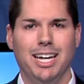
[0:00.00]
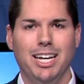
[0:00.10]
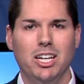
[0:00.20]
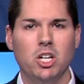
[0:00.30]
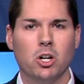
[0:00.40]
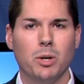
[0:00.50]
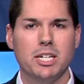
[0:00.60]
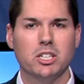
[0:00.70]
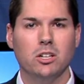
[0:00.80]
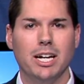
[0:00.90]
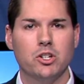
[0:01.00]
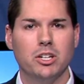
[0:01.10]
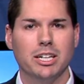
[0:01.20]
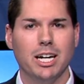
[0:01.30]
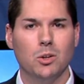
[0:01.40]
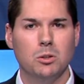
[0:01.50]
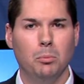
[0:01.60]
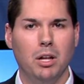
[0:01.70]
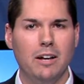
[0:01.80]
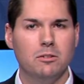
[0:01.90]
Yard waste collection in Council
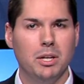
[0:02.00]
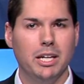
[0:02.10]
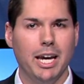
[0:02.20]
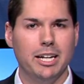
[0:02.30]
Bluffs began